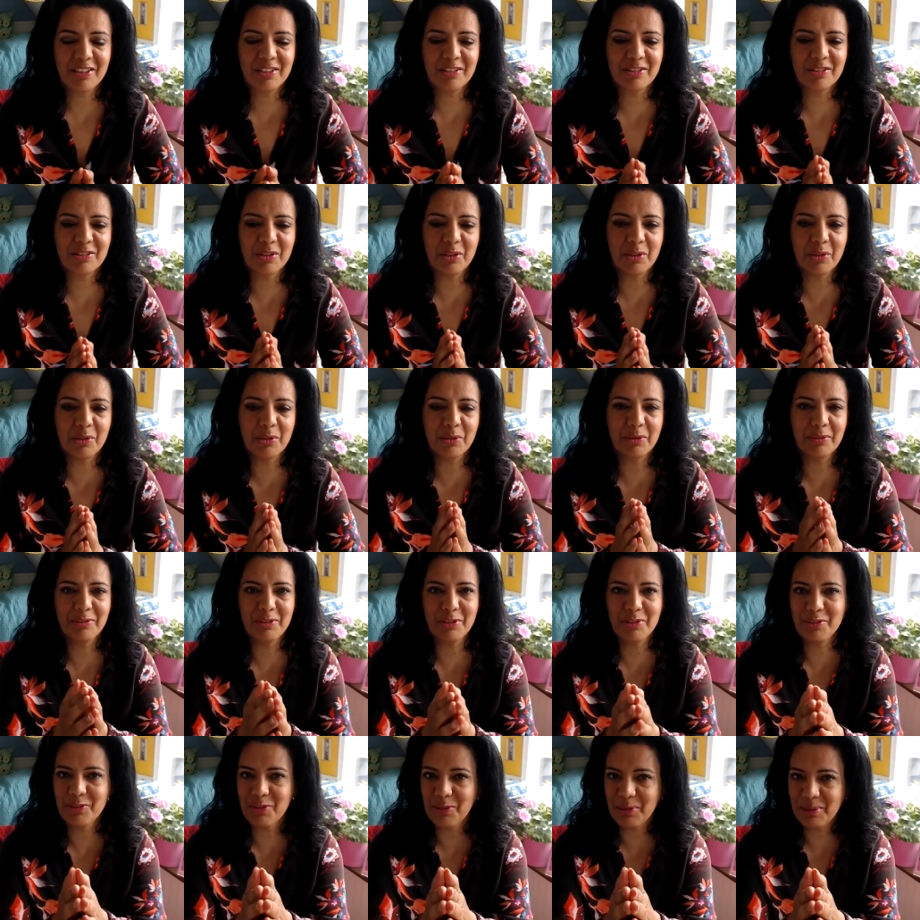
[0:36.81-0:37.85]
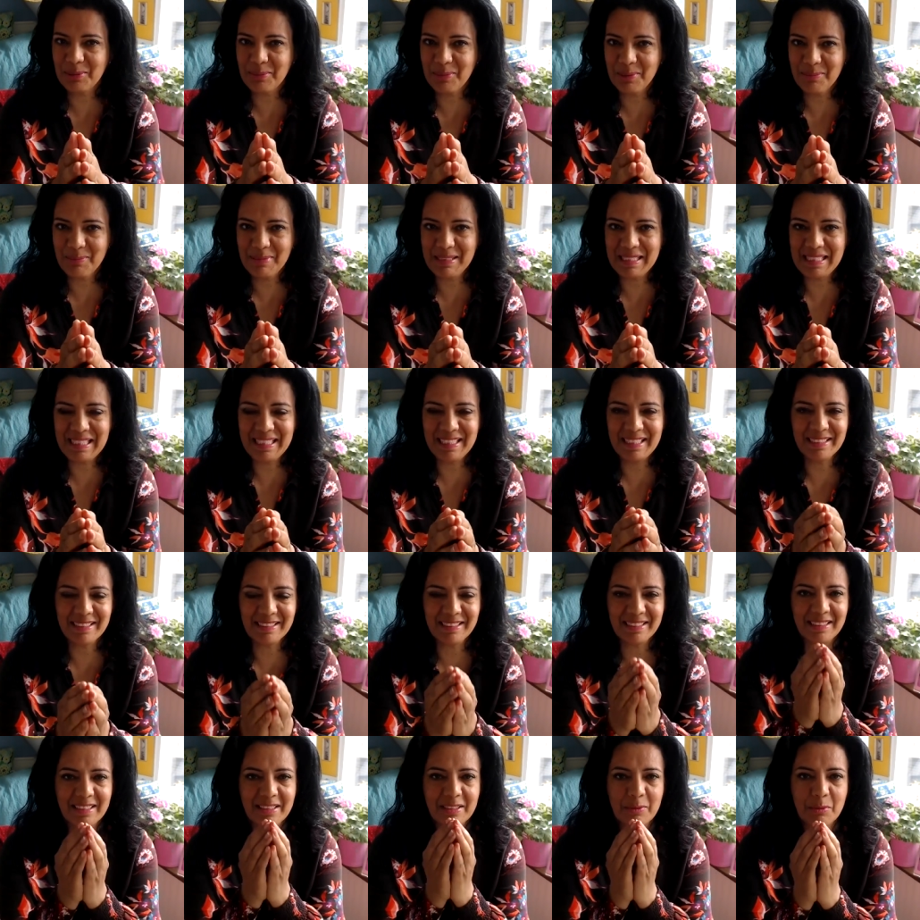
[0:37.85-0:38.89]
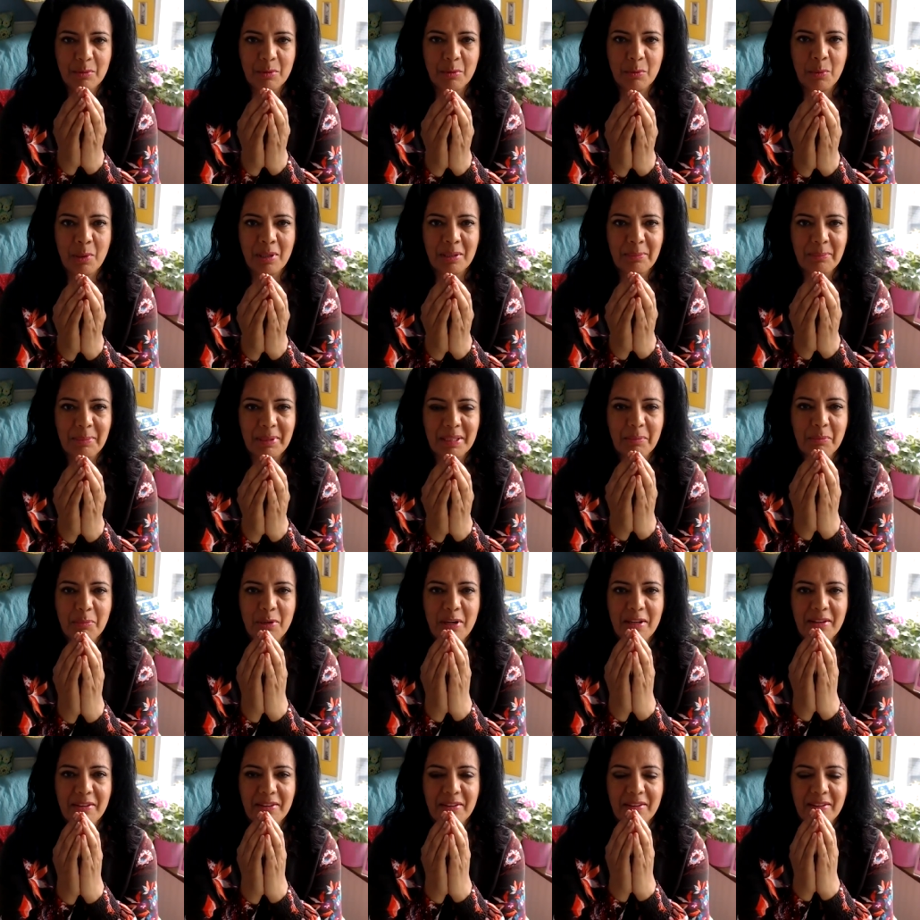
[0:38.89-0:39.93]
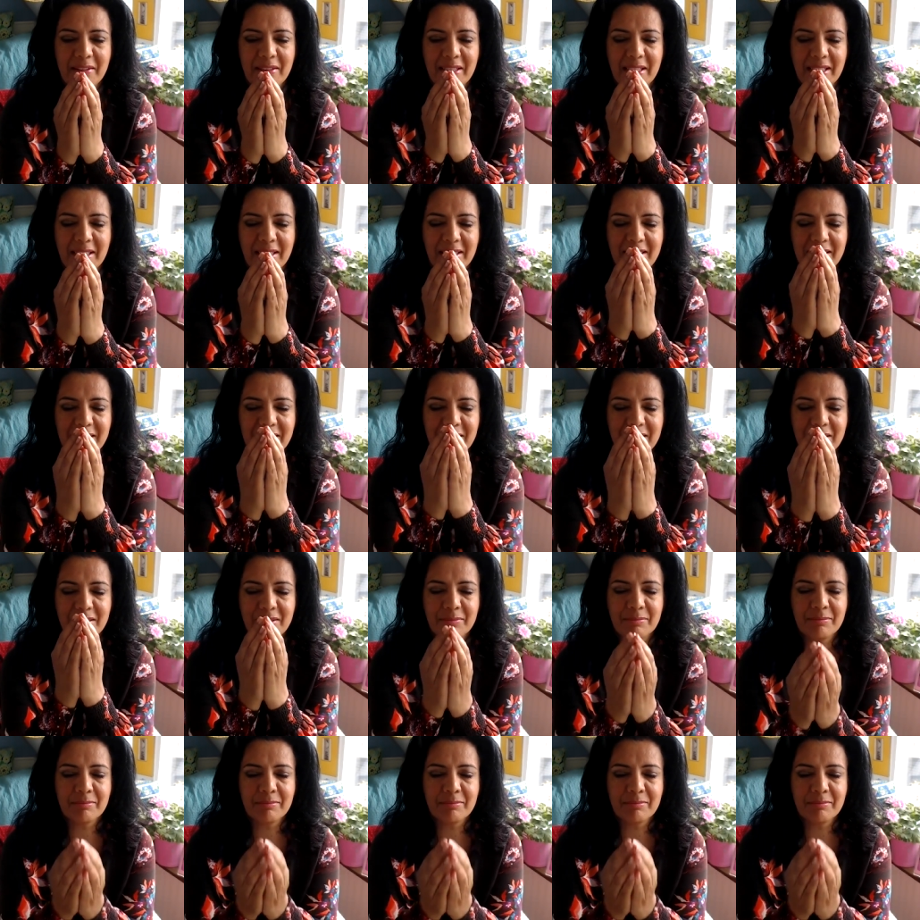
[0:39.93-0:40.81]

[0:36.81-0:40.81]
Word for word: So if you join me, please, for one big breath like this.